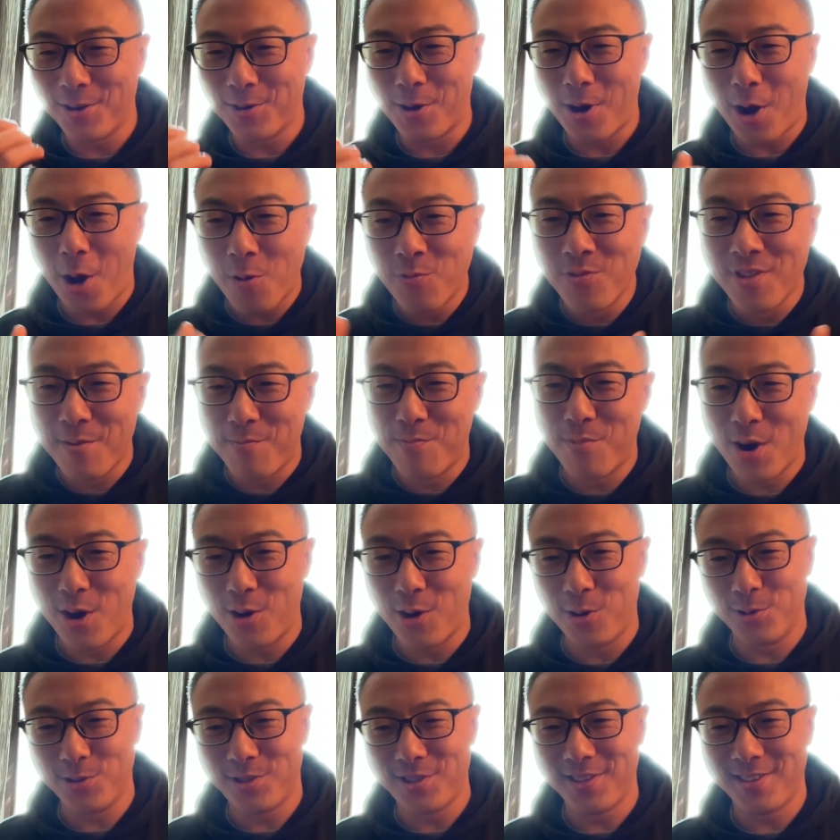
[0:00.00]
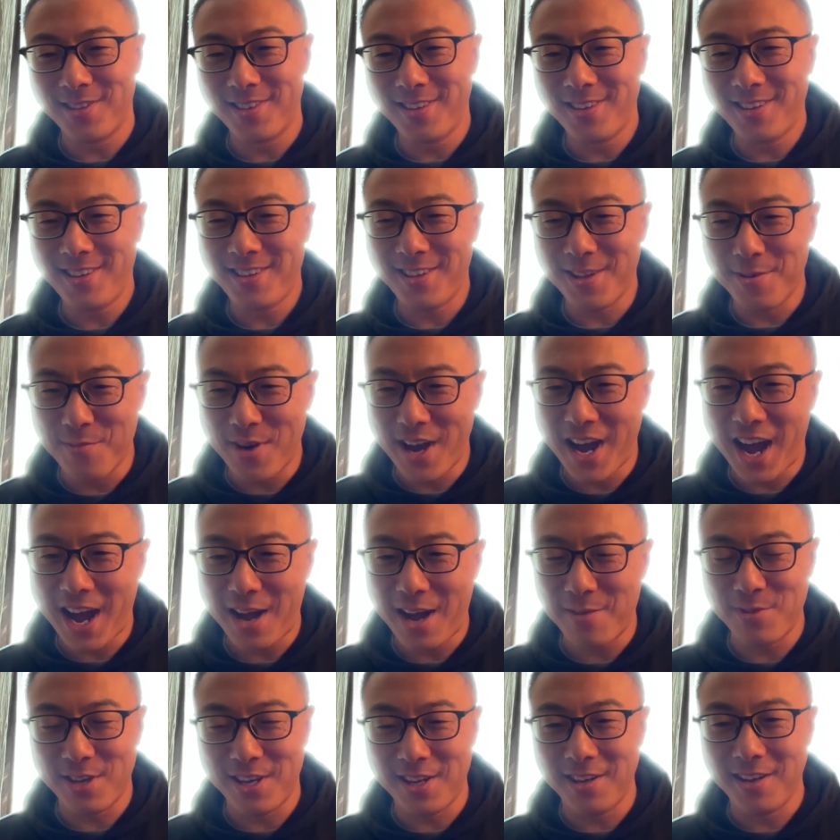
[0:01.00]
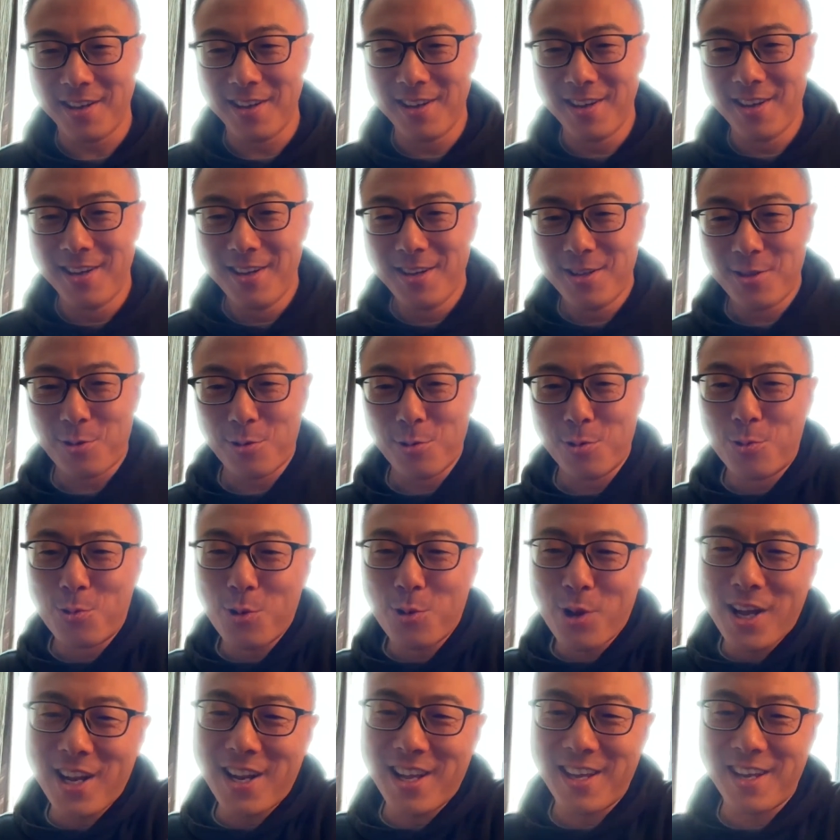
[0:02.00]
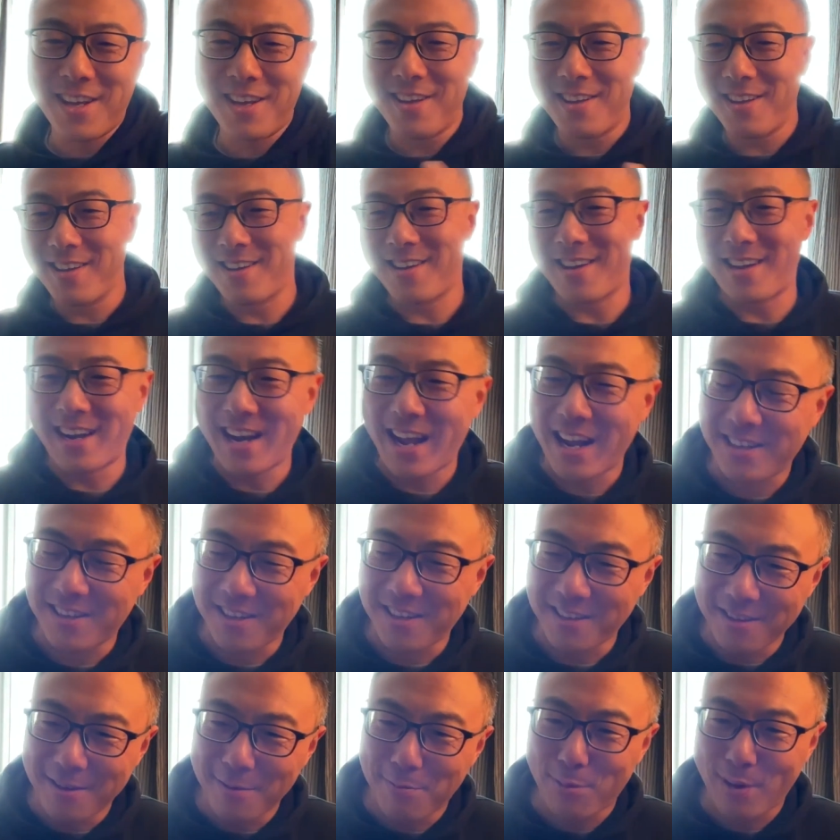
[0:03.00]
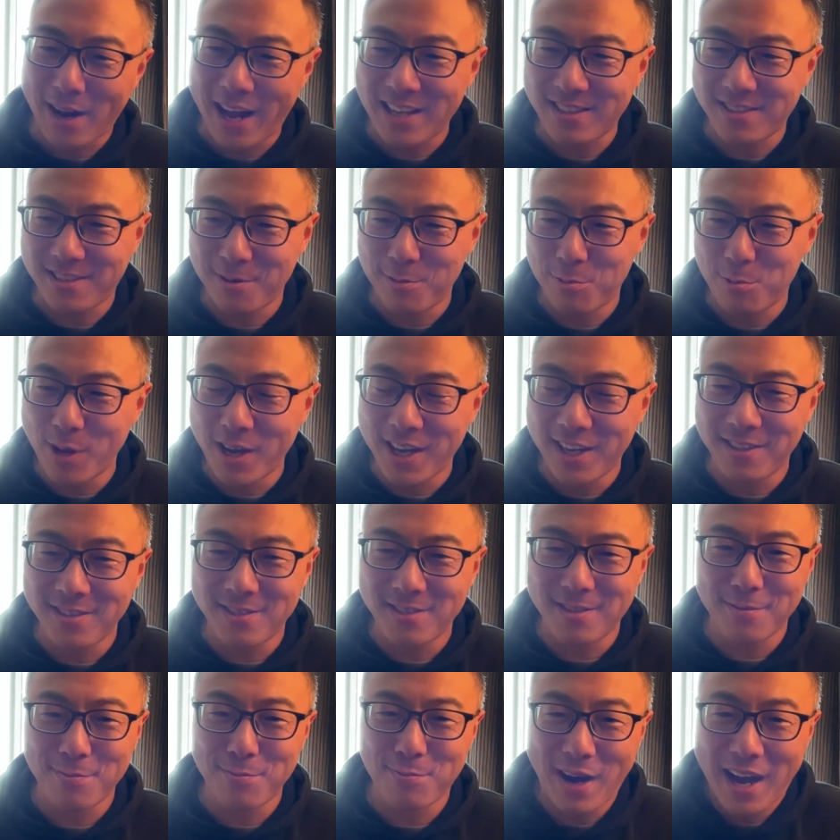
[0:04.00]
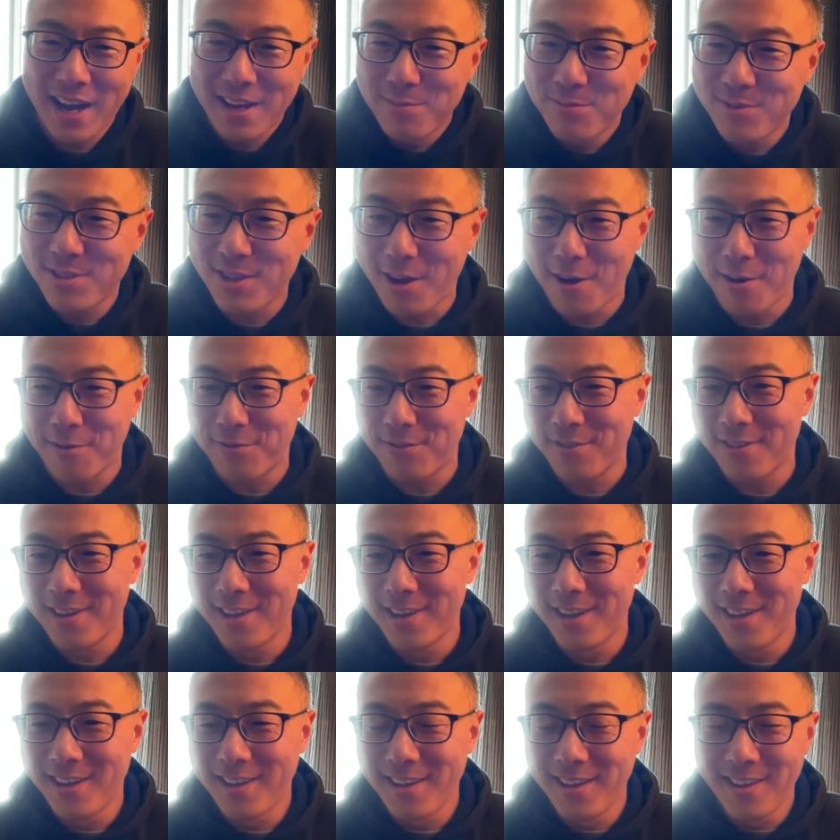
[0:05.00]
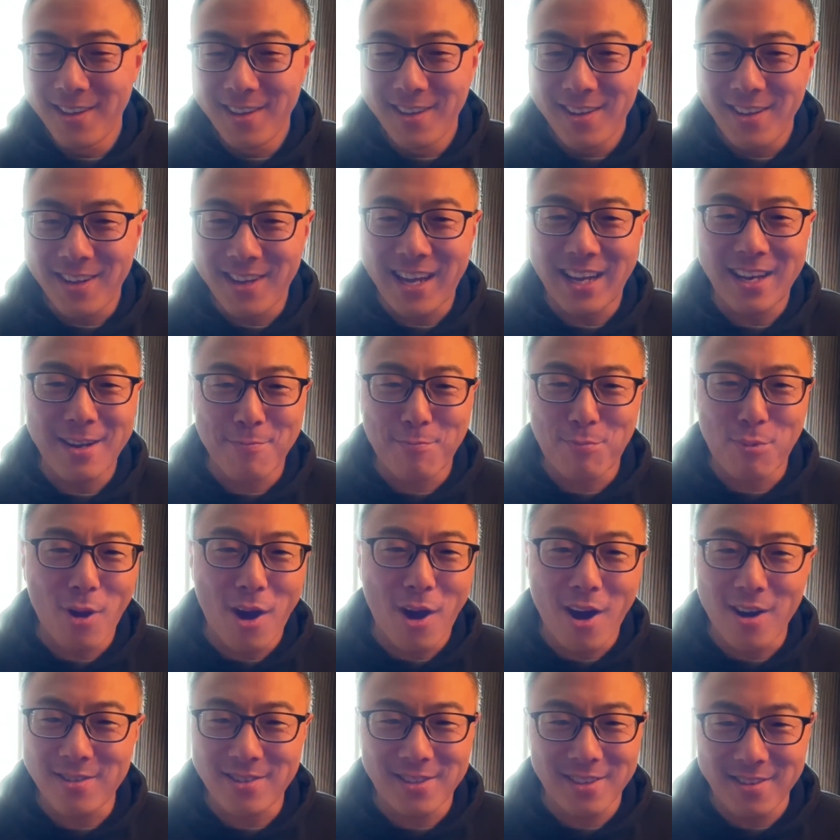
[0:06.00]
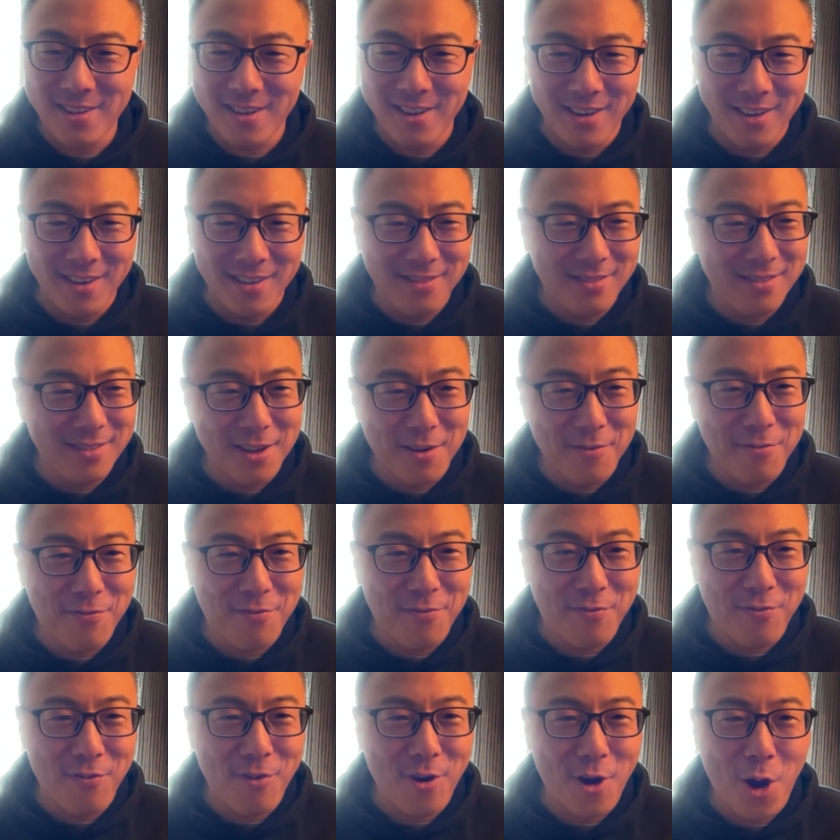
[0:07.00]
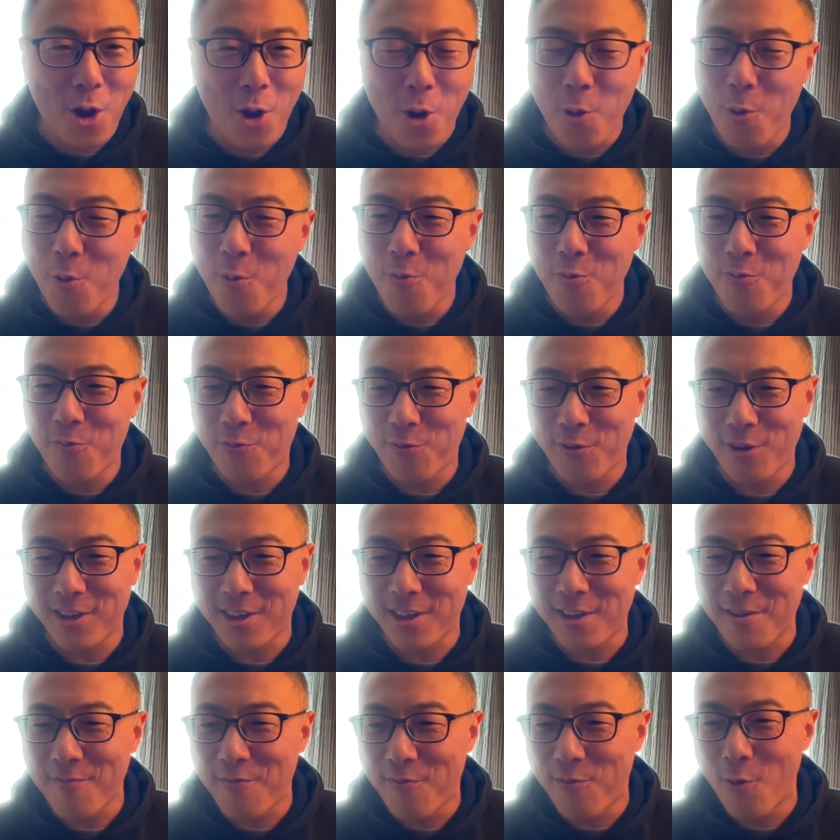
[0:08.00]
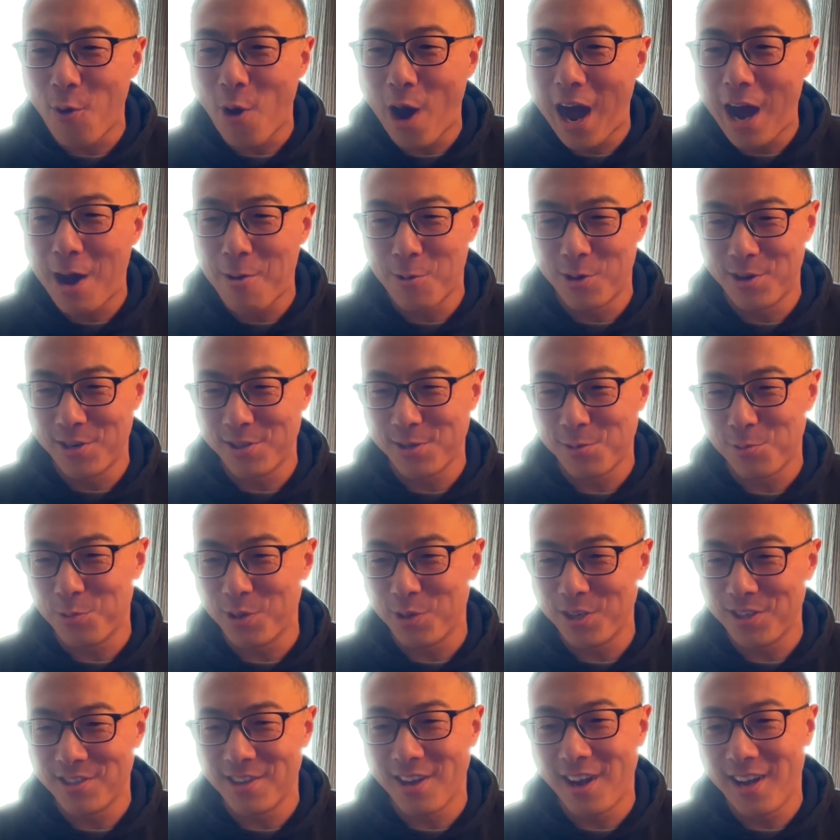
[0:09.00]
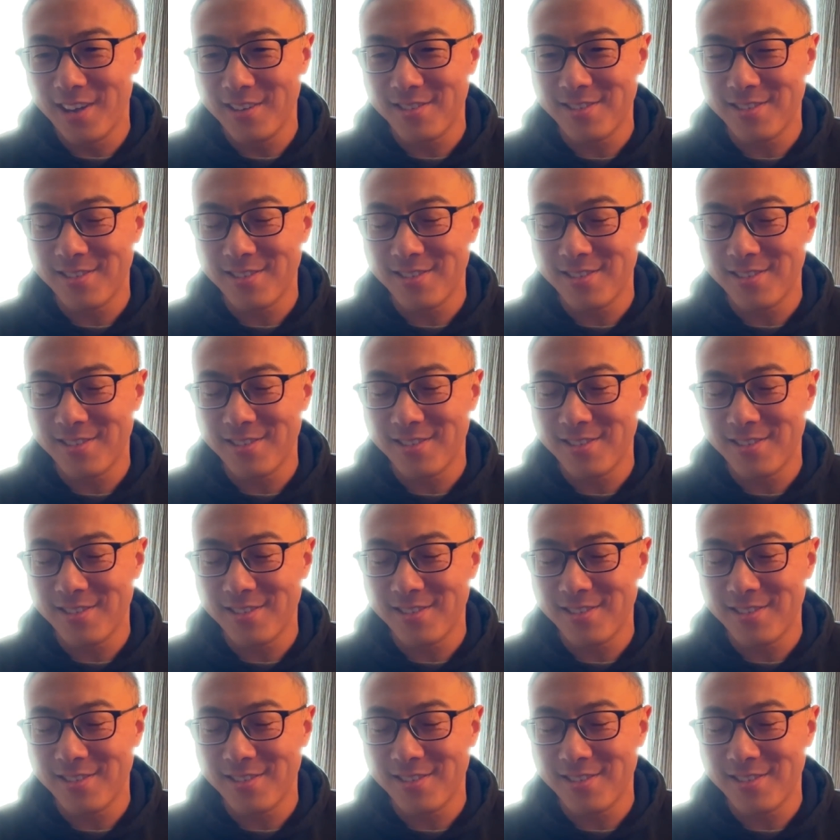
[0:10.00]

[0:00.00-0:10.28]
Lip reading: on the boat in Miami to really collecting the plastic waste by himself. He kind of blocked the whole freaking 4 hours with us.